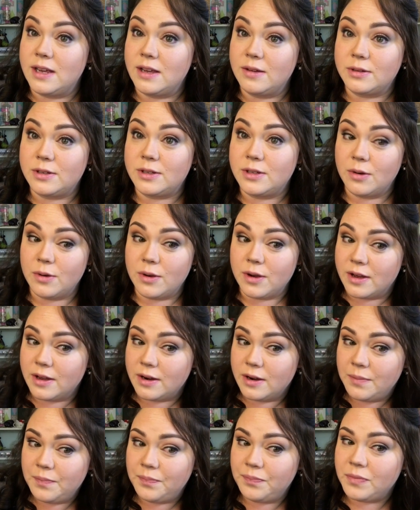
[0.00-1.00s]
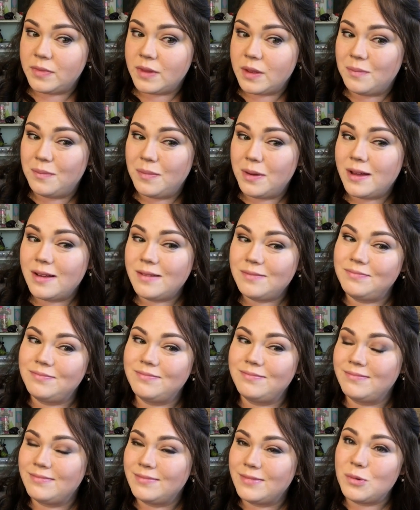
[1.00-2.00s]
It was so good. But
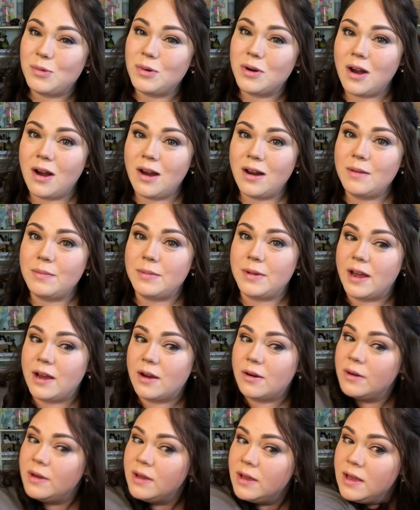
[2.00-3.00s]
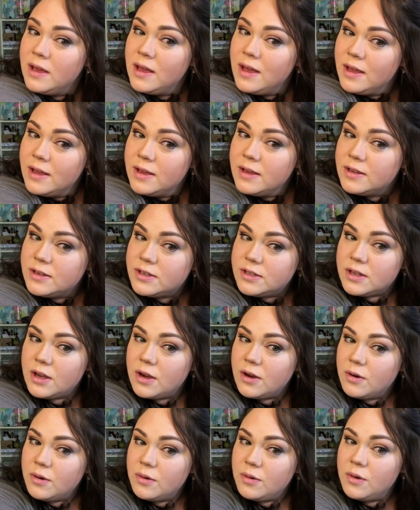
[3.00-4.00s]
we're caught up now.
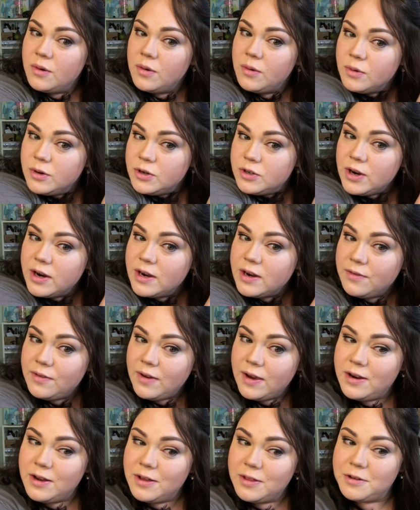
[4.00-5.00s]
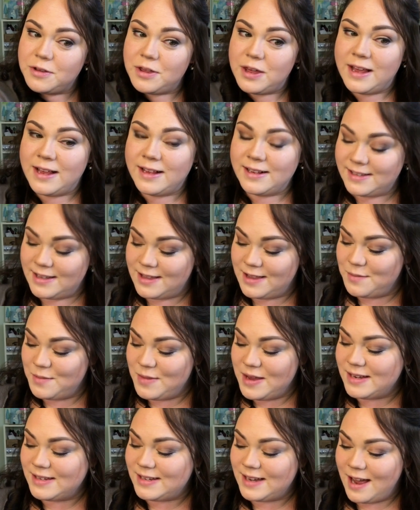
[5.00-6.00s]
So we're trying to find other things in the
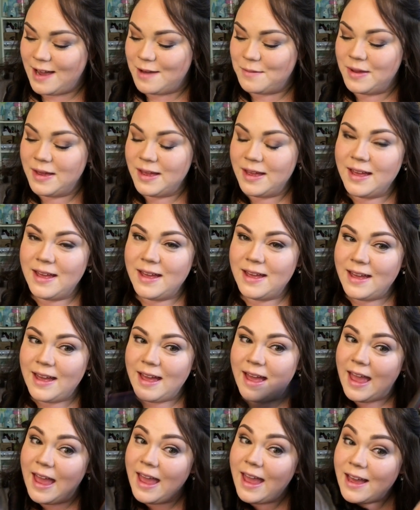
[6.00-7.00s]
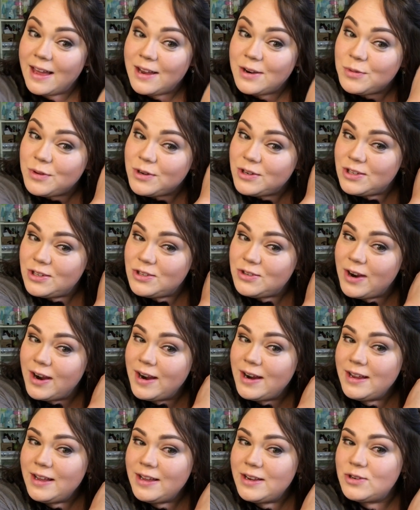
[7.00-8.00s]
meantime. And we're just
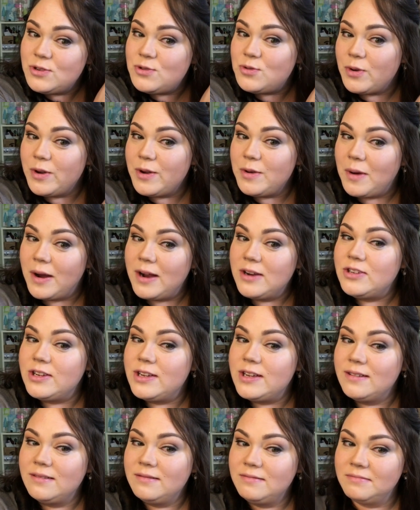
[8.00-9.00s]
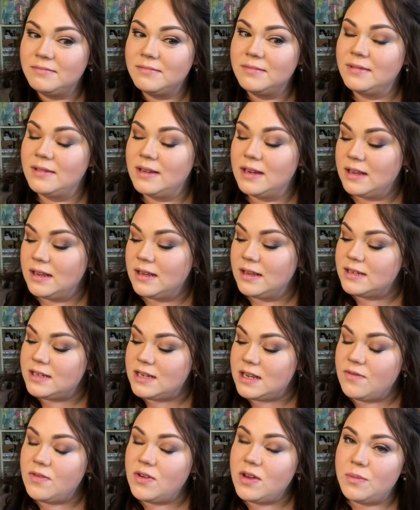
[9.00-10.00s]
trying to enjoy watching
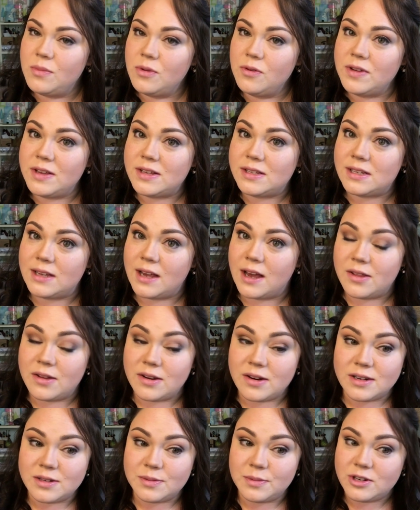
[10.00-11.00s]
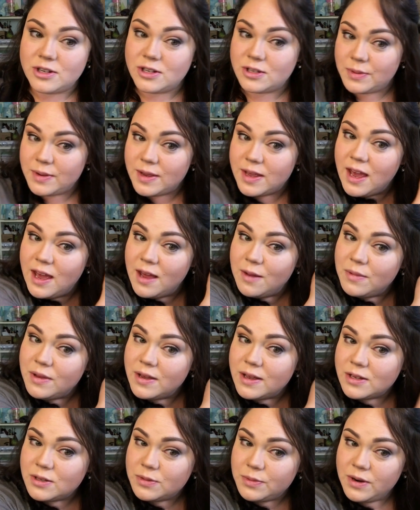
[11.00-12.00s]
TV and movies together as much as we can
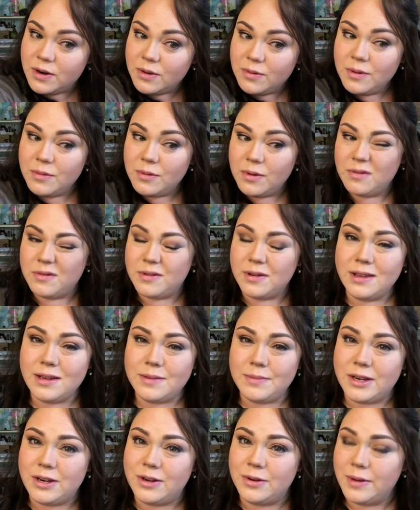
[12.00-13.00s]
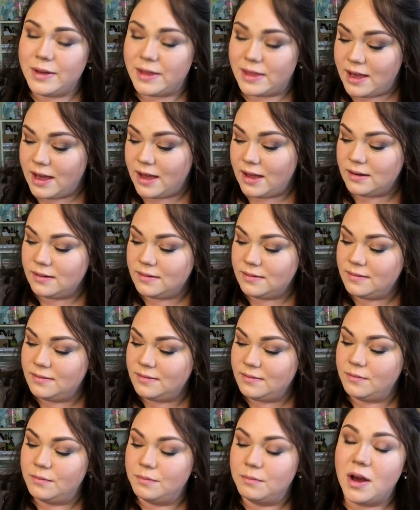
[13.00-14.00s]
because we know we won't really be doing that
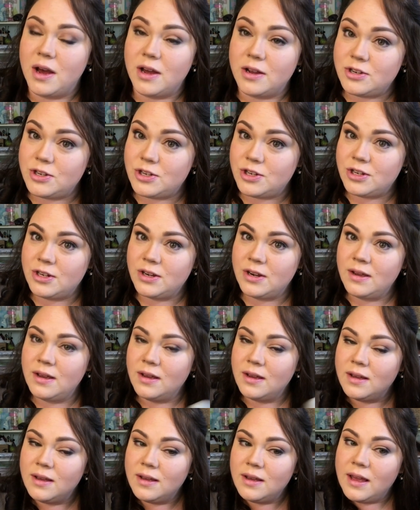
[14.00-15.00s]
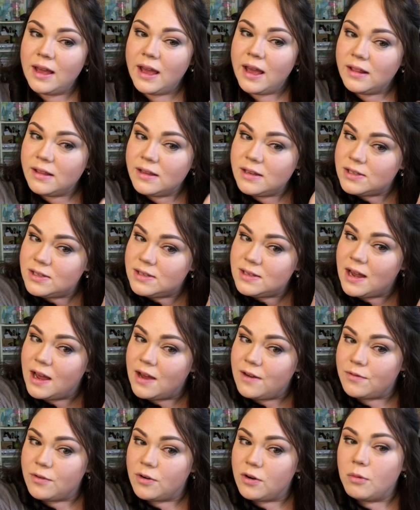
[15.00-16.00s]
much at least
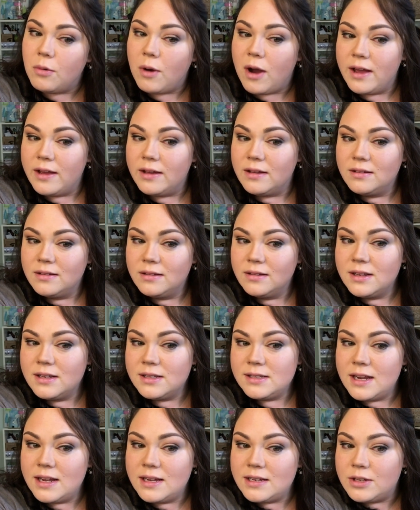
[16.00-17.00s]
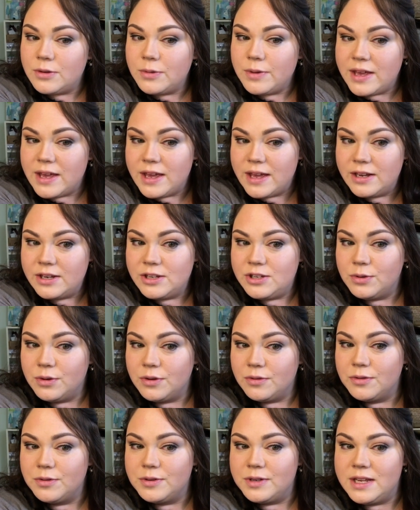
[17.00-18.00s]
not for a while. At least not till we get into a
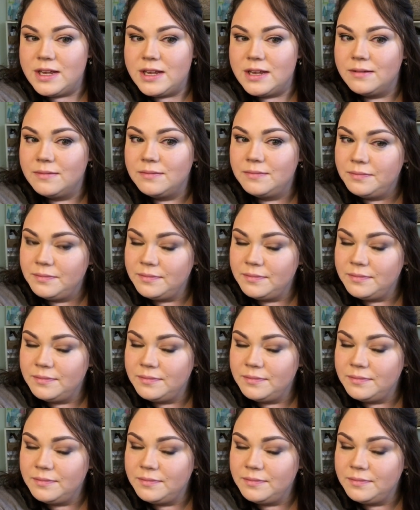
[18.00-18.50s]
routine.